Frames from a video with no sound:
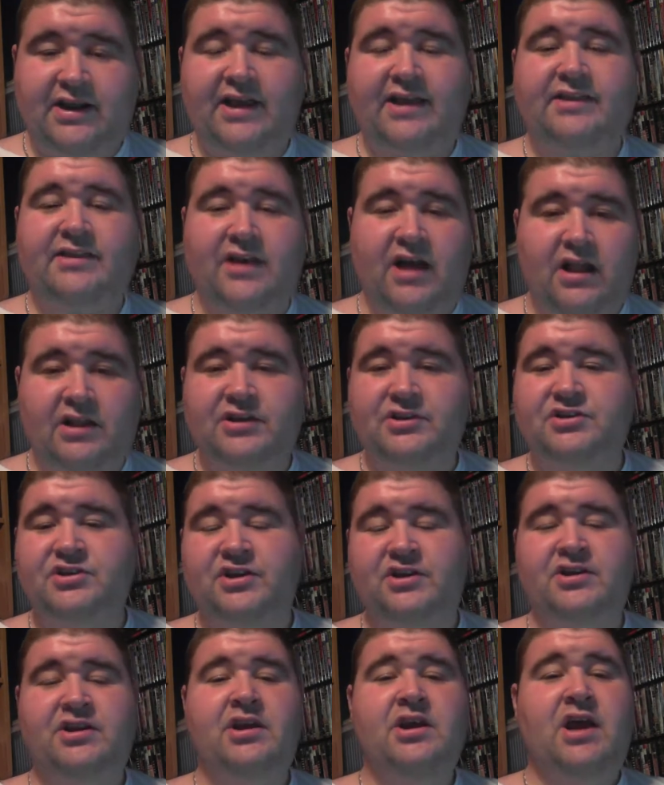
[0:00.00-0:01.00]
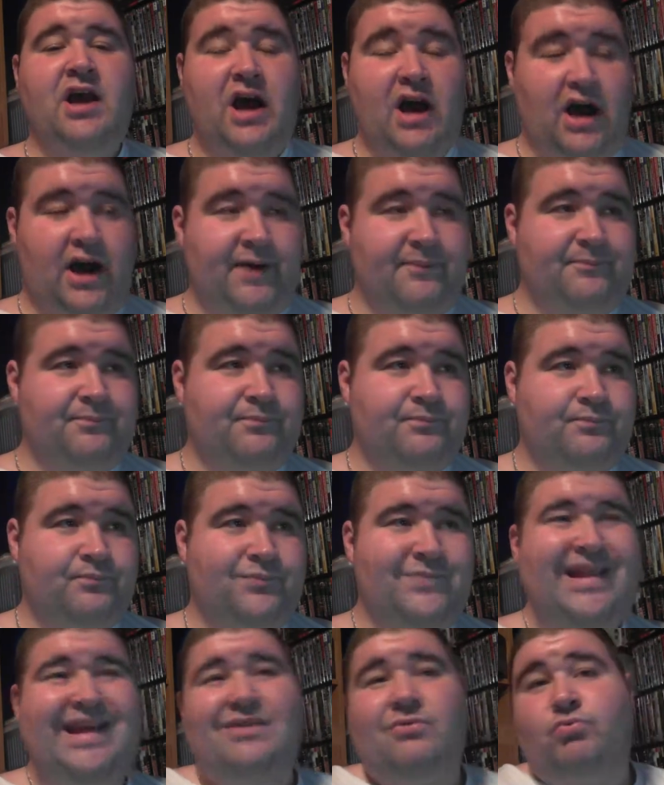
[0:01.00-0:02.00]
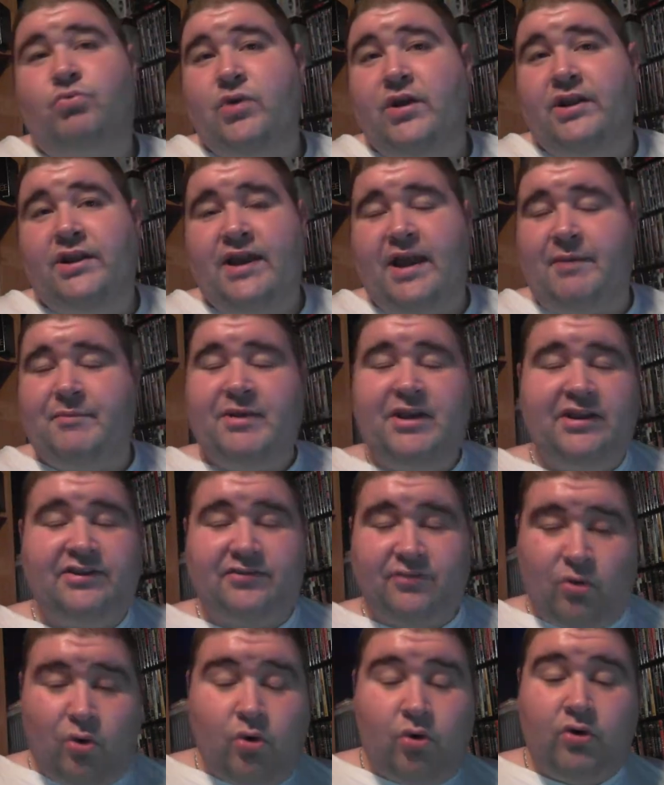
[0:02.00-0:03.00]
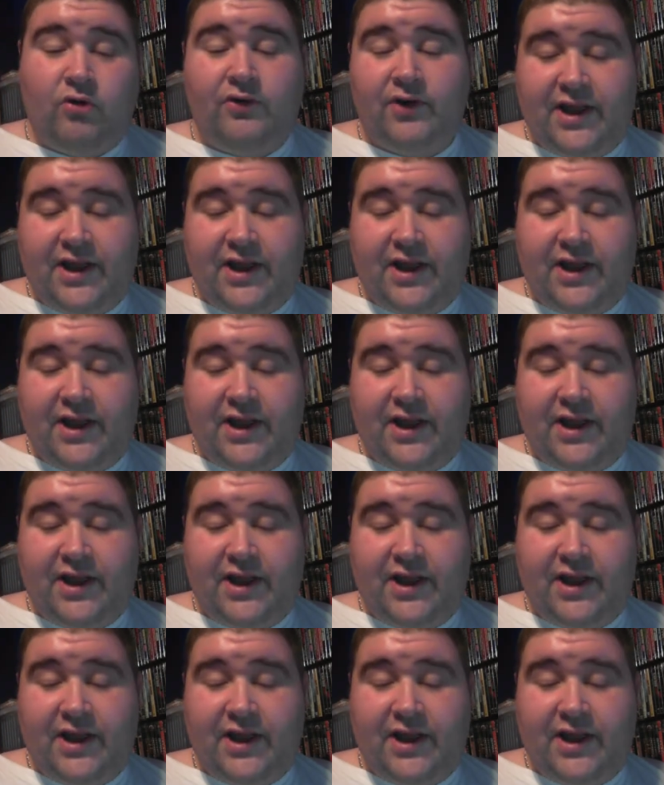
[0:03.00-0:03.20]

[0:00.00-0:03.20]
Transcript: anthology. Really, I mean, it's a horror